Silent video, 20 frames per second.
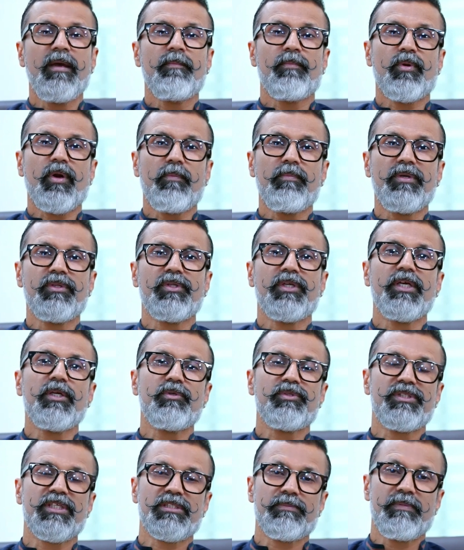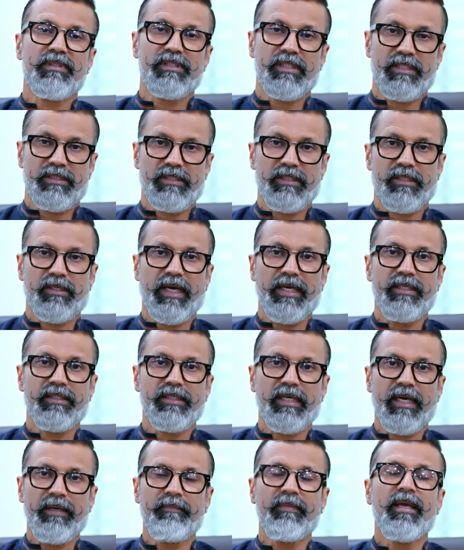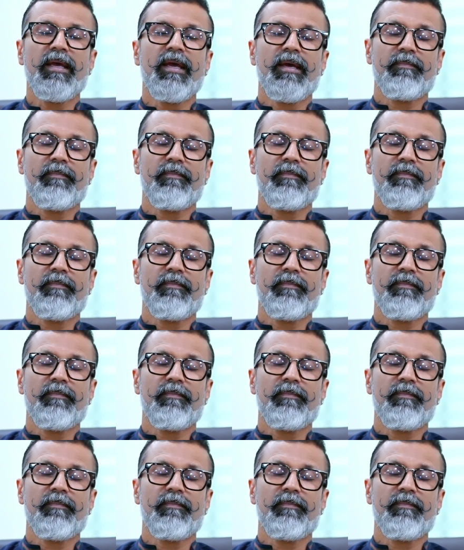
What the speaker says: probably 3 to 6 months is the right time.